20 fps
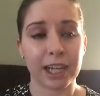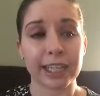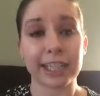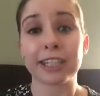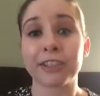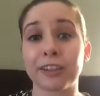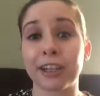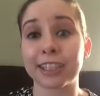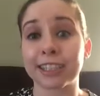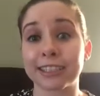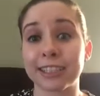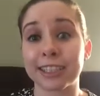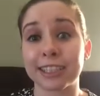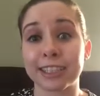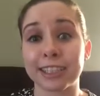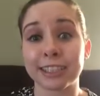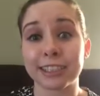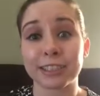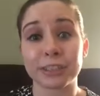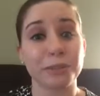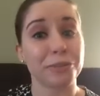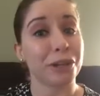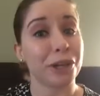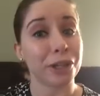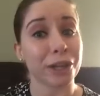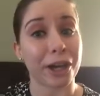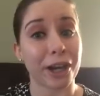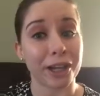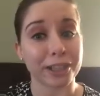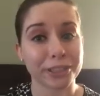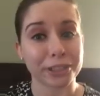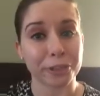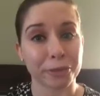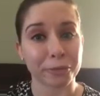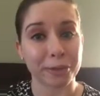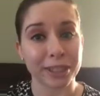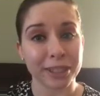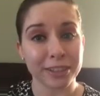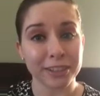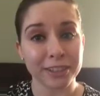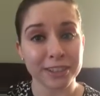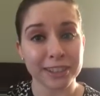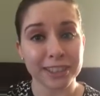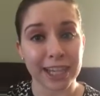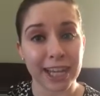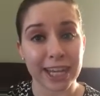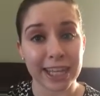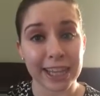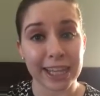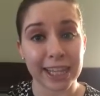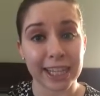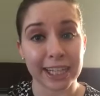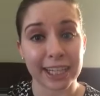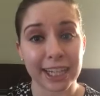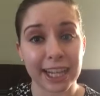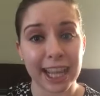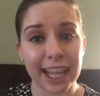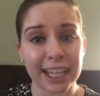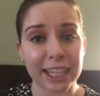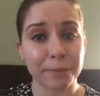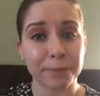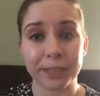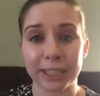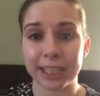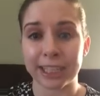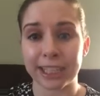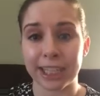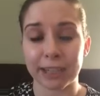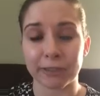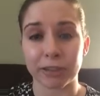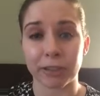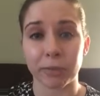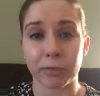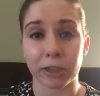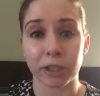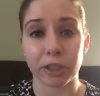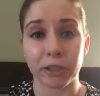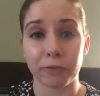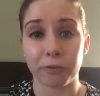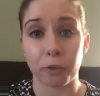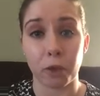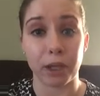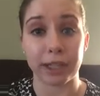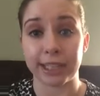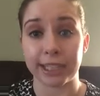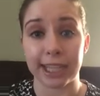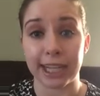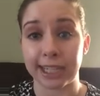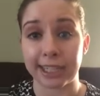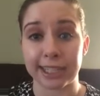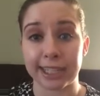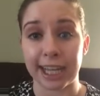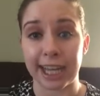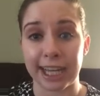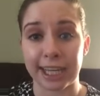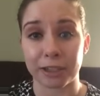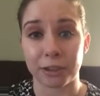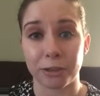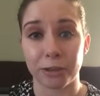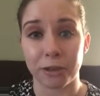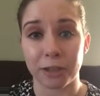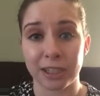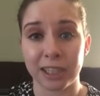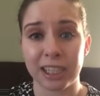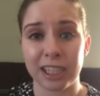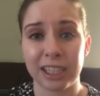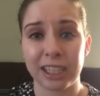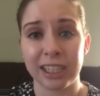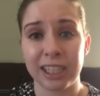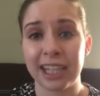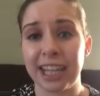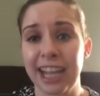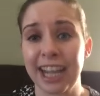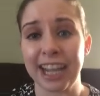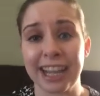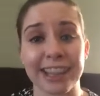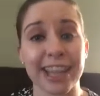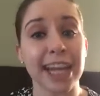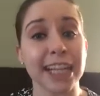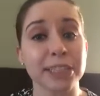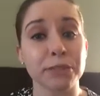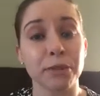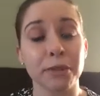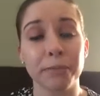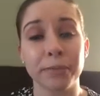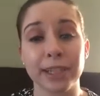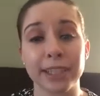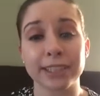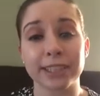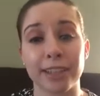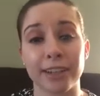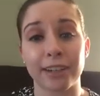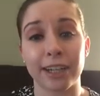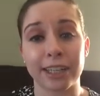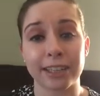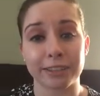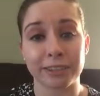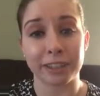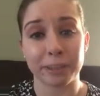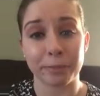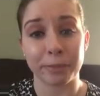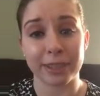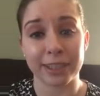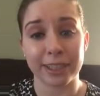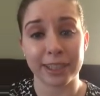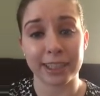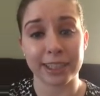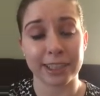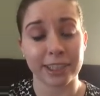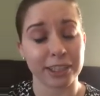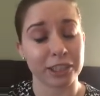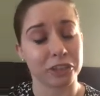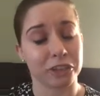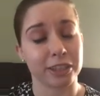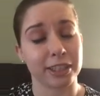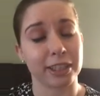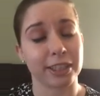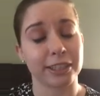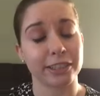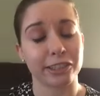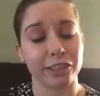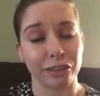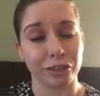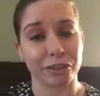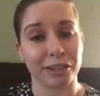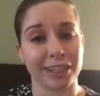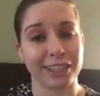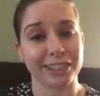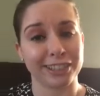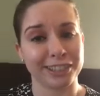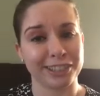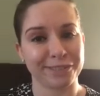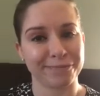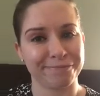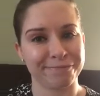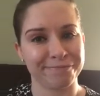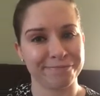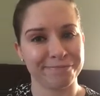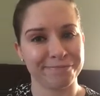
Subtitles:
Congratulations to all the Oscar winners. I think anybody in that room could have won in any category, and that's what makes our entertainment industry so great.